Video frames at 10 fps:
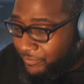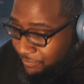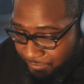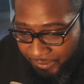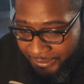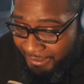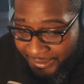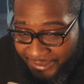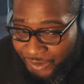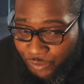the
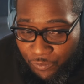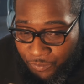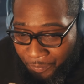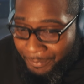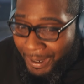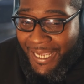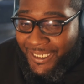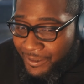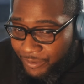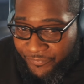initial mic
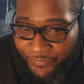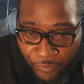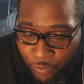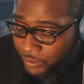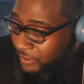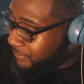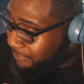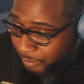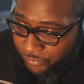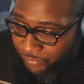before the
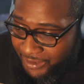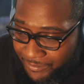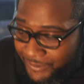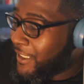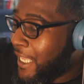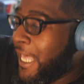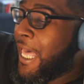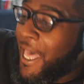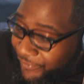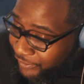program to
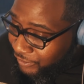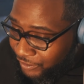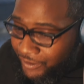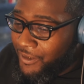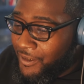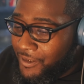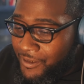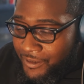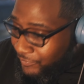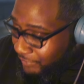after
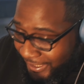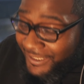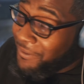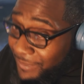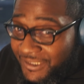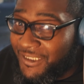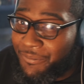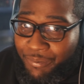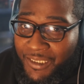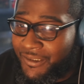in the mixing
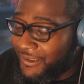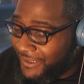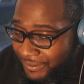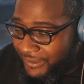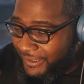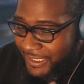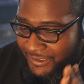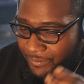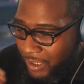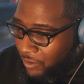process. Everything is
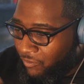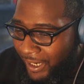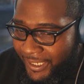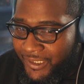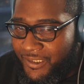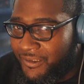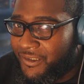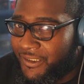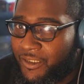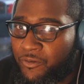about writing and
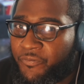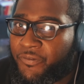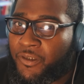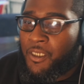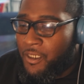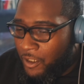signal flow.